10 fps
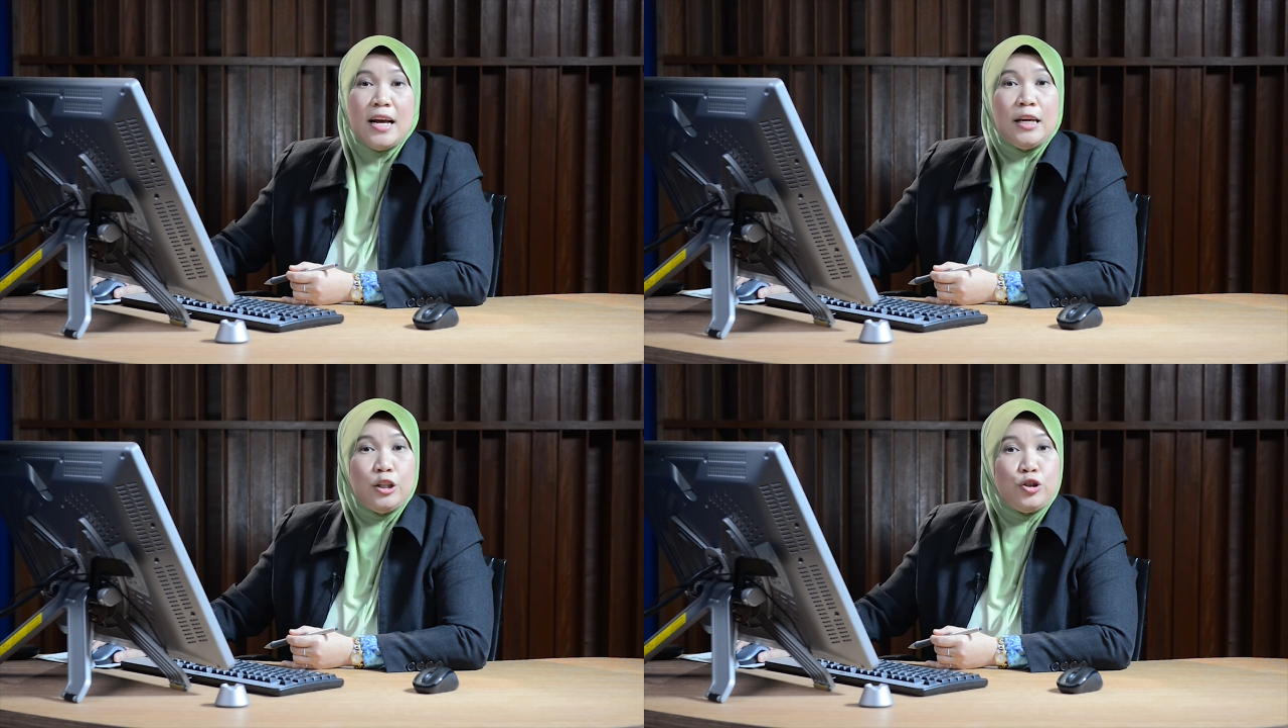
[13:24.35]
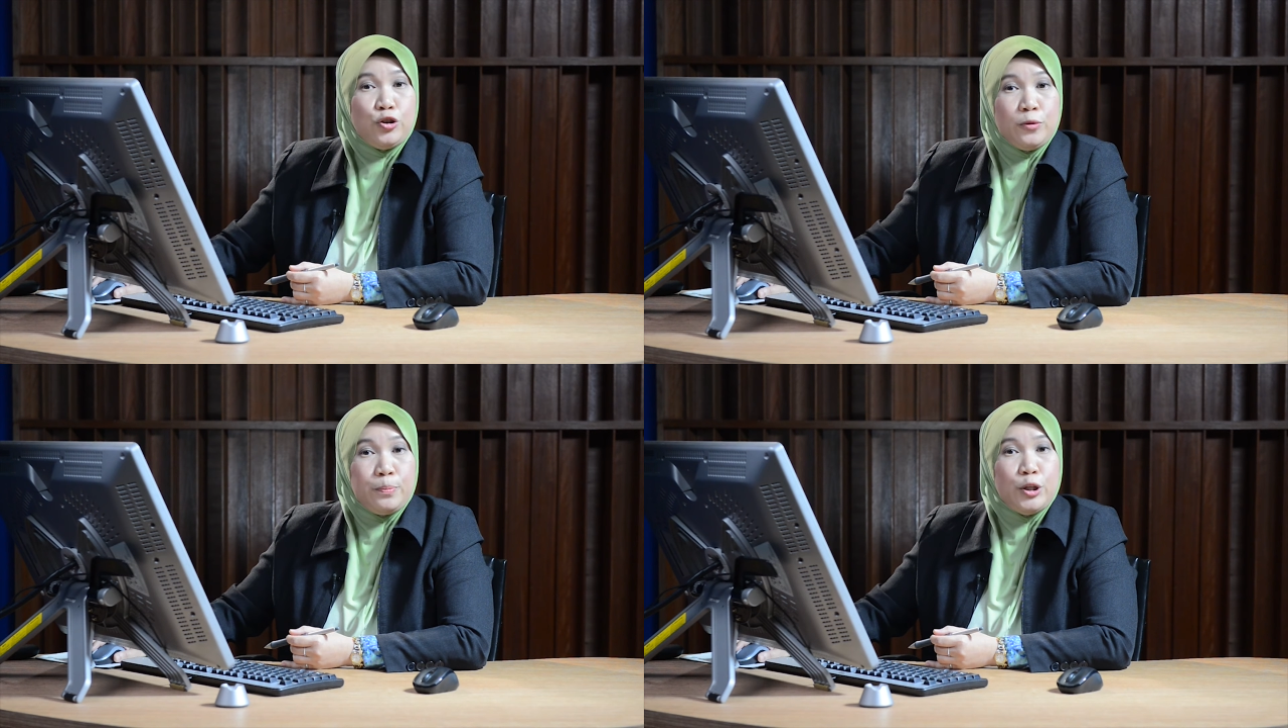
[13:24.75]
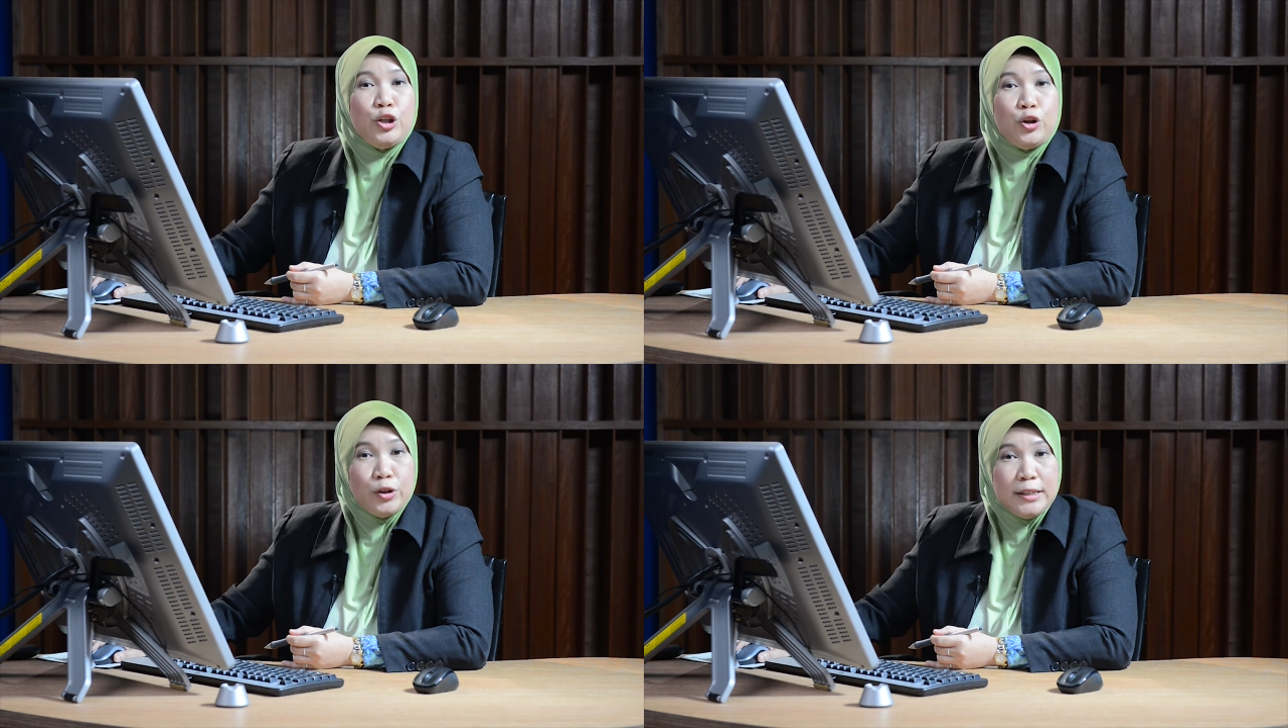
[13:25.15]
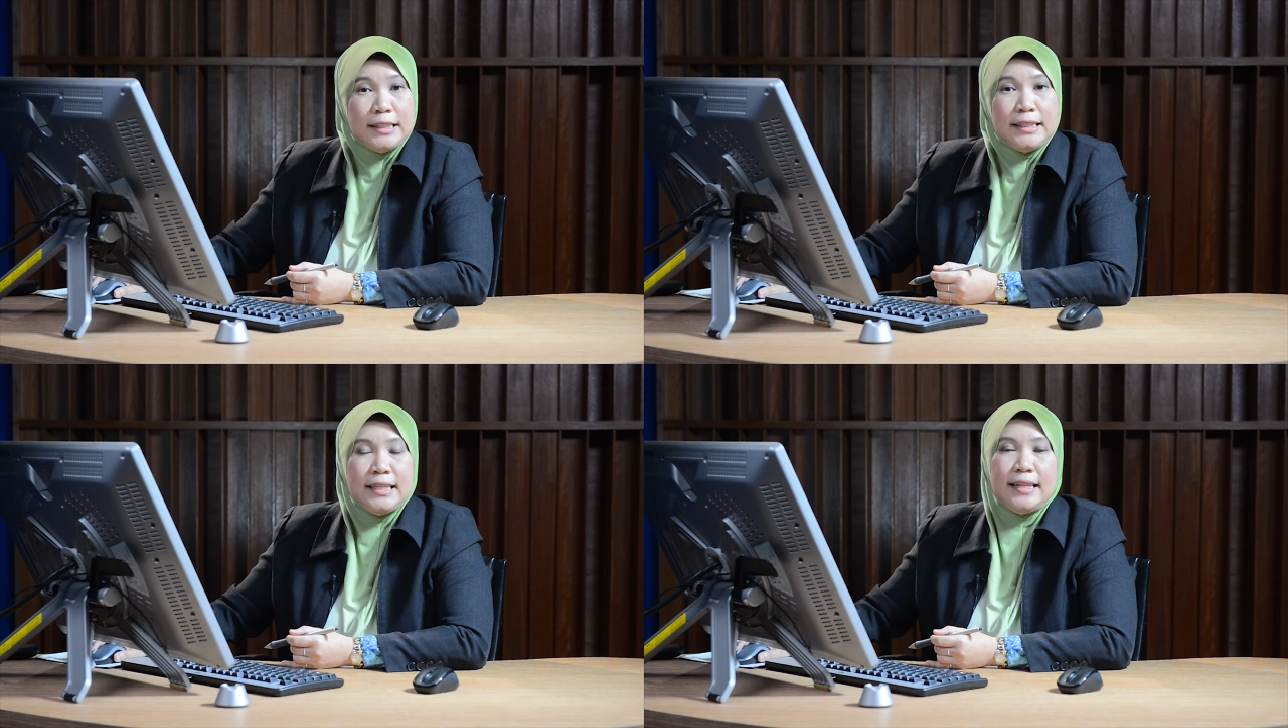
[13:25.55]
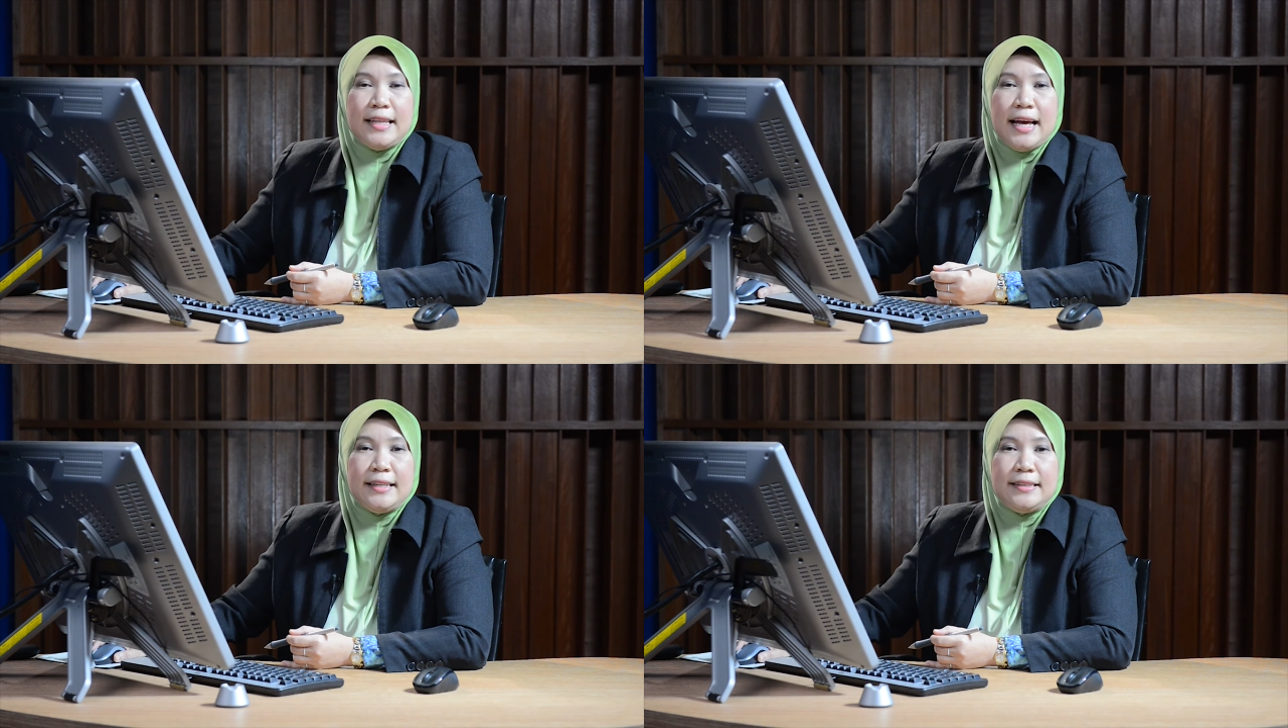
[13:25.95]
It should be noted
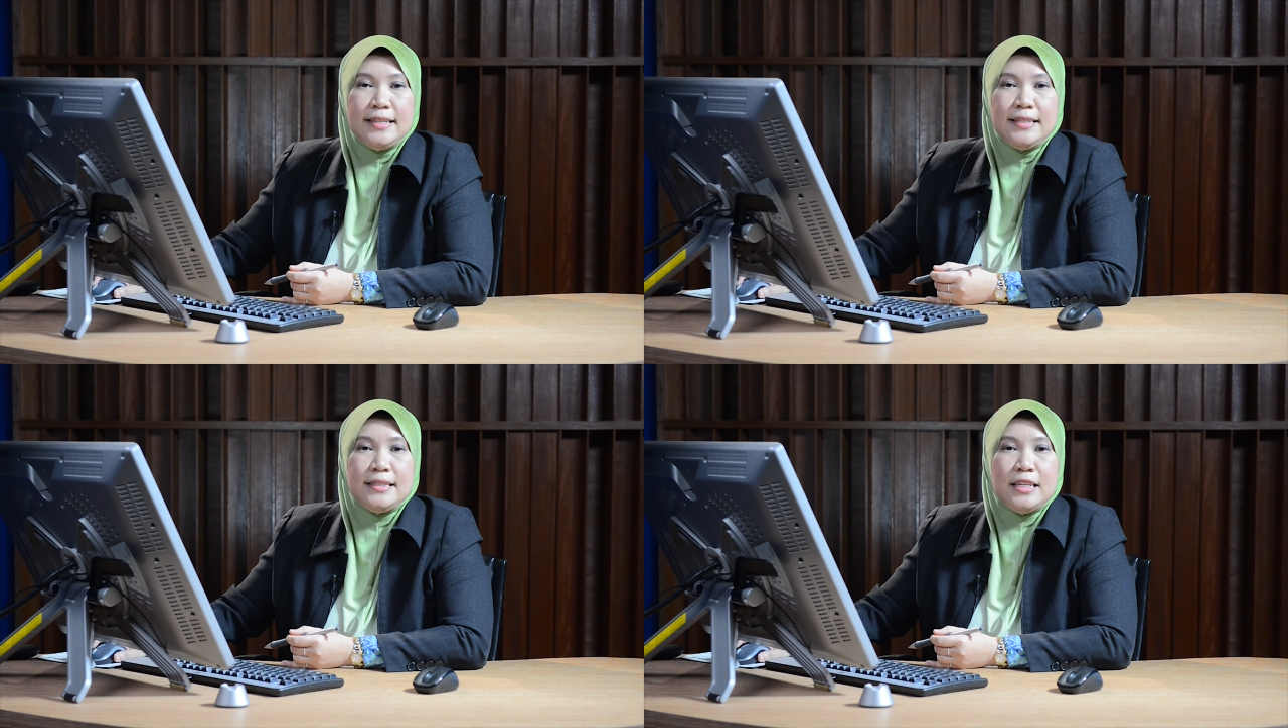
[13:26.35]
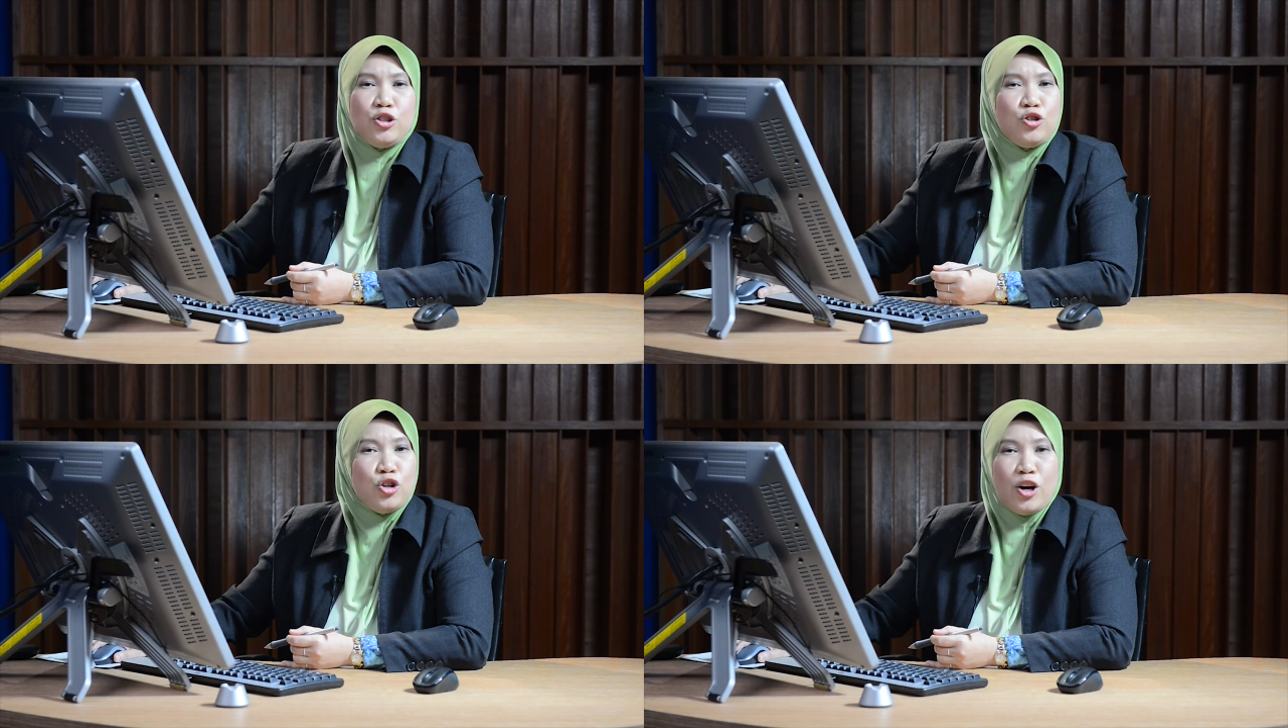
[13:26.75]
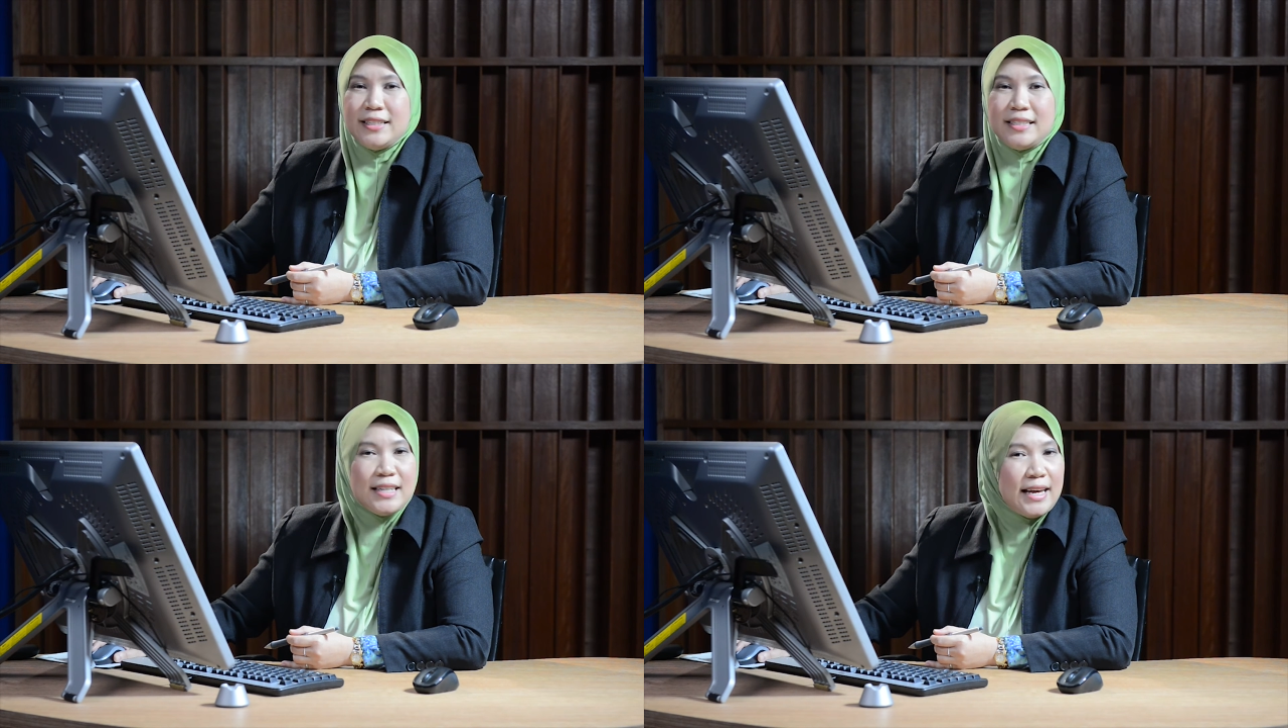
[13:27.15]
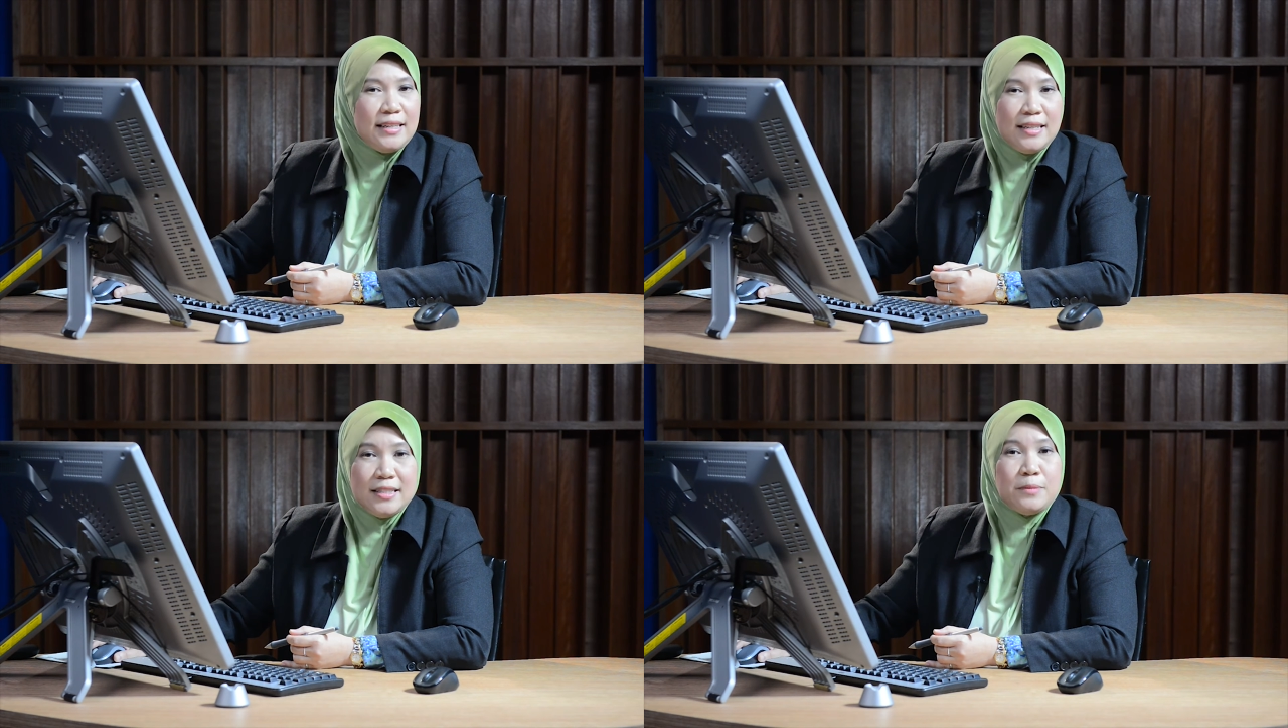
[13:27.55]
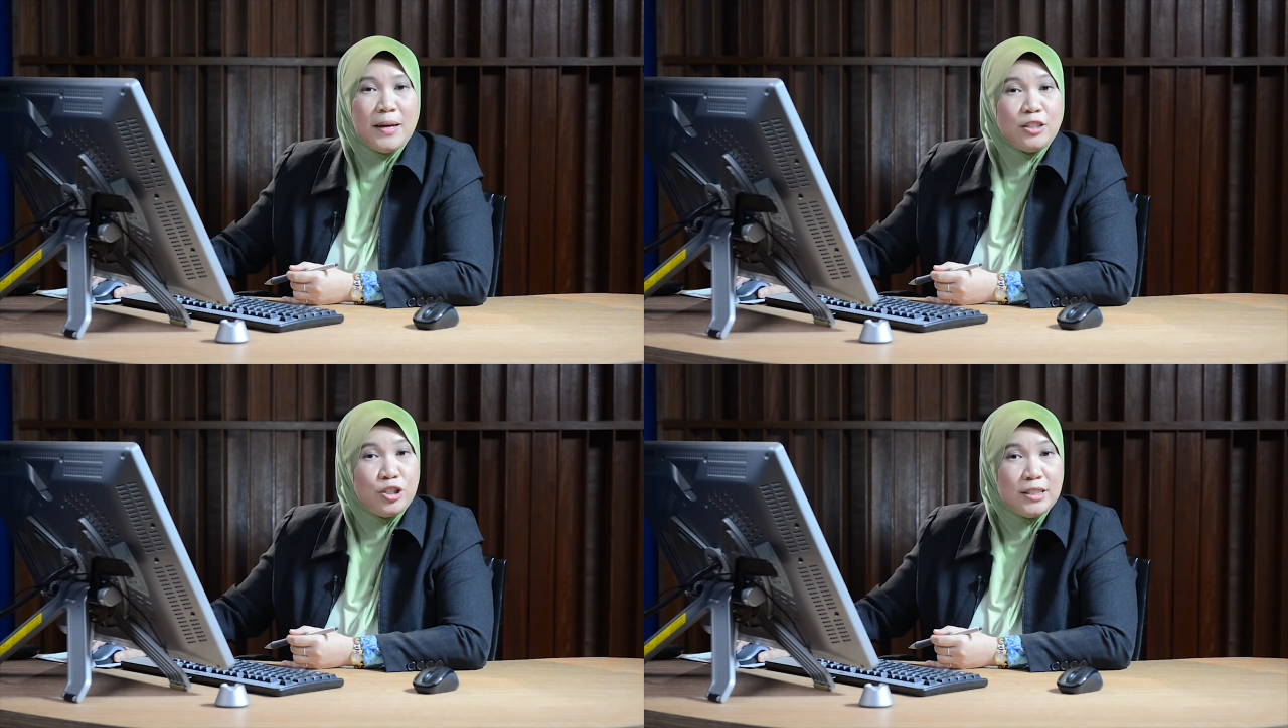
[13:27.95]
that this is not site
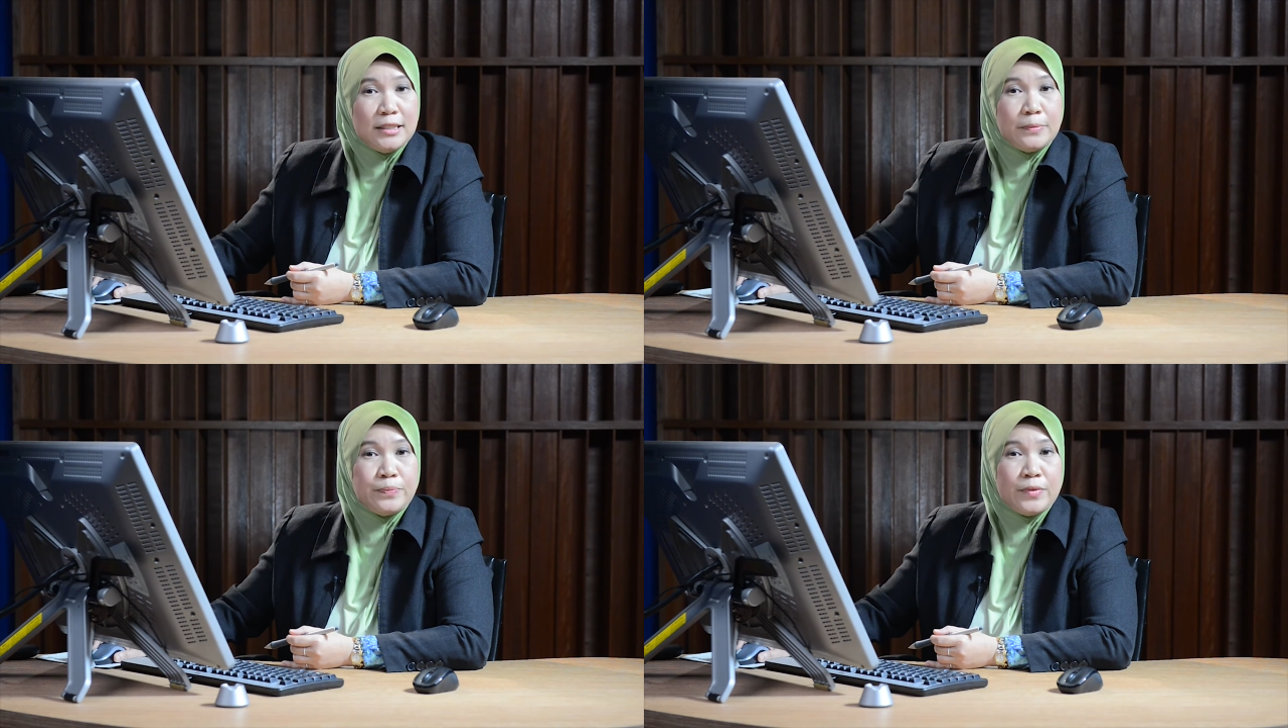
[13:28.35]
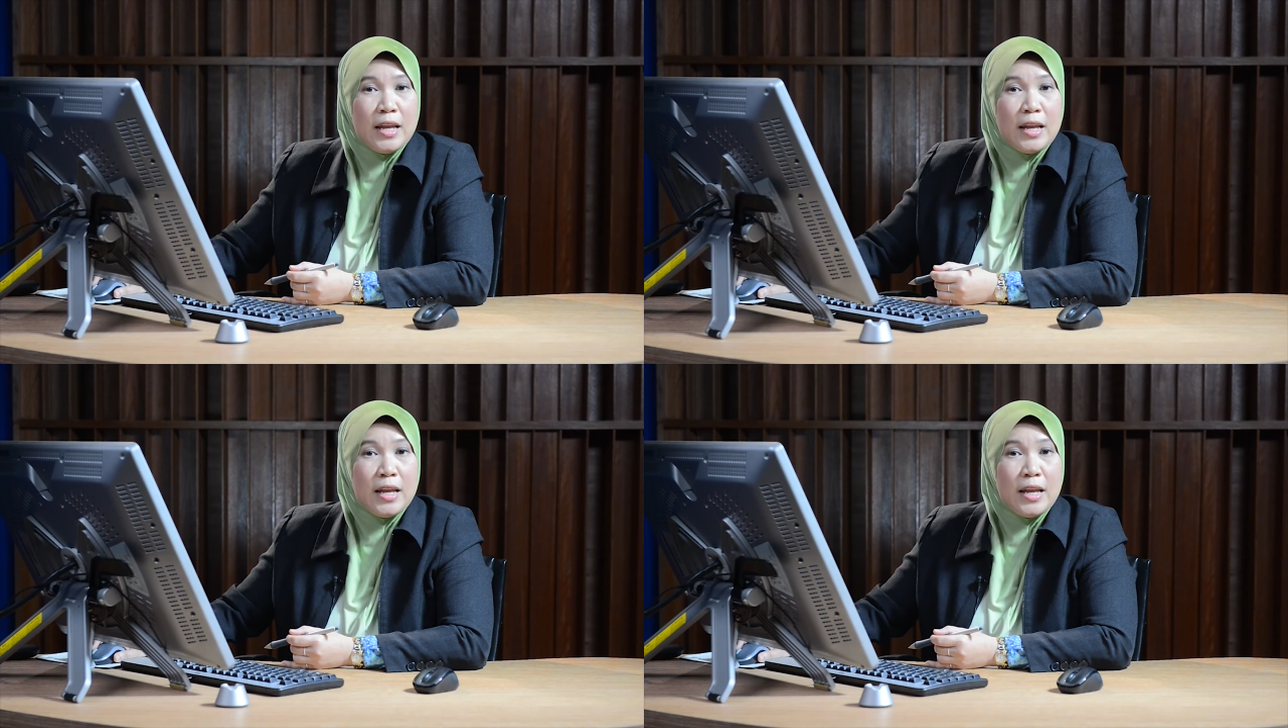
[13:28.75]
inspection.